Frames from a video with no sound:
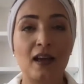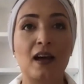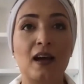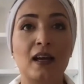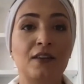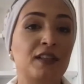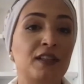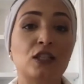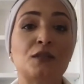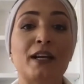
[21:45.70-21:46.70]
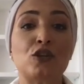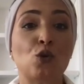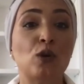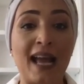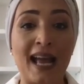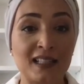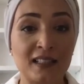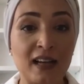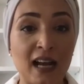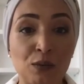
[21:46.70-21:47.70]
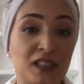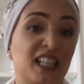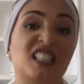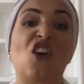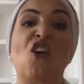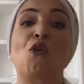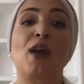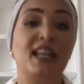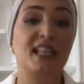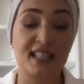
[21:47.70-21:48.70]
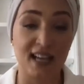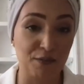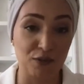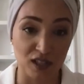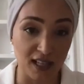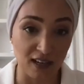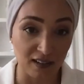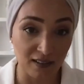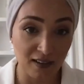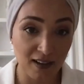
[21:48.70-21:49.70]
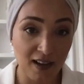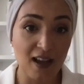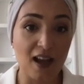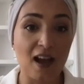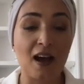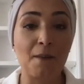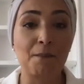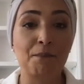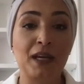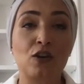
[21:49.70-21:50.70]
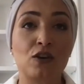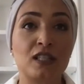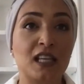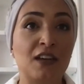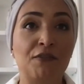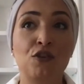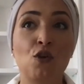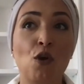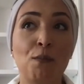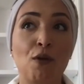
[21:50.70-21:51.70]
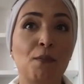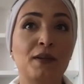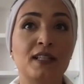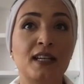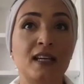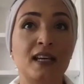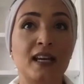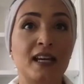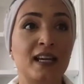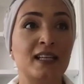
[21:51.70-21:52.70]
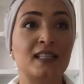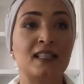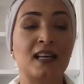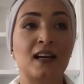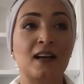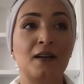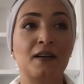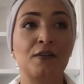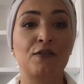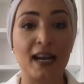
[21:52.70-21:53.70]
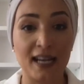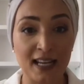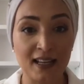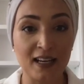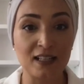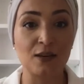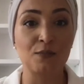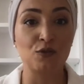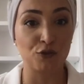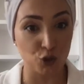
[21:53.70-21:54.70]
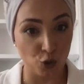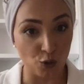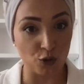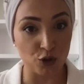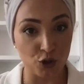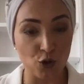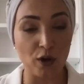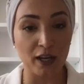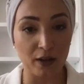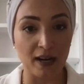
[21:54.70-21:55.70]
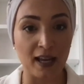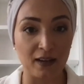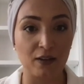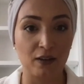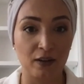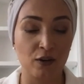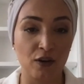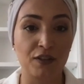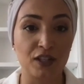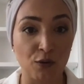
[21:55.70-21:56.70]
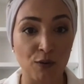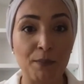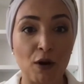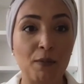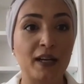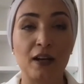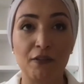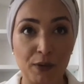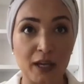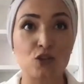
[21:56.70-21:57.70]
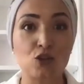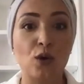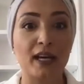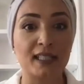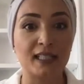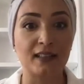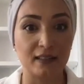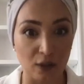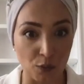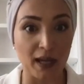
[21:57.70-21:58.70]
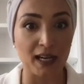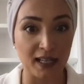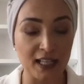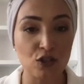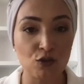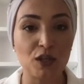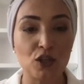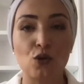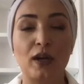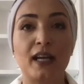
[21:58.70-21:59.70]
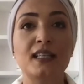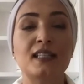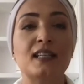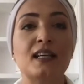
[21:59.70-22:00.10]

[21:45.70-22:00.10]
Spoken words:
if this is my short answer, I would say it's a great time to sell. Because if your property is ready in terms of showing, like, if it's a great property and if we can showcase it the way it needs to be showcased,